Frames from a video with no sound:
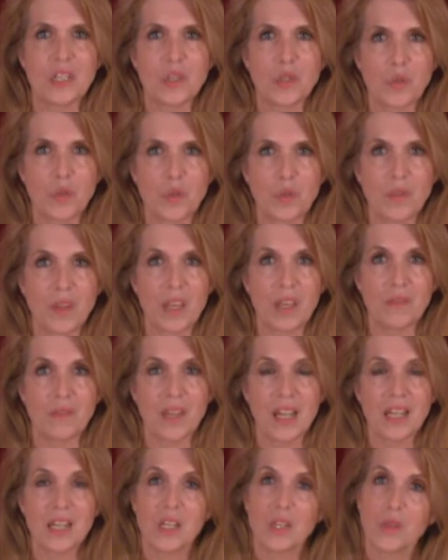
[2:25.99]
survey of
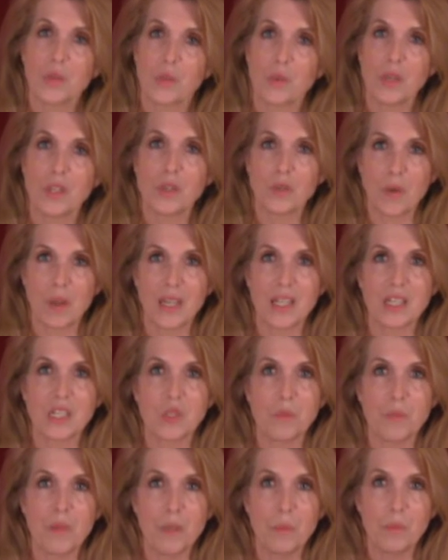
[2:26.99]
93
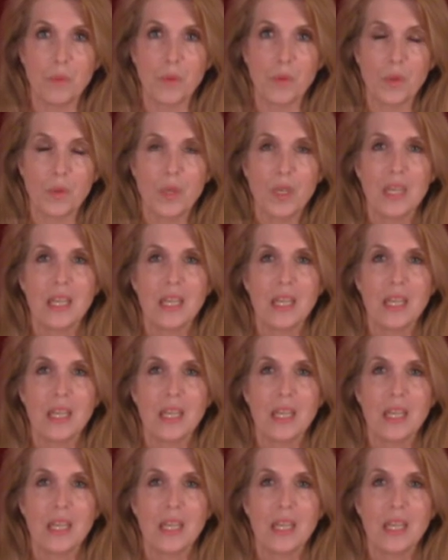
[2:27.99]
trans people,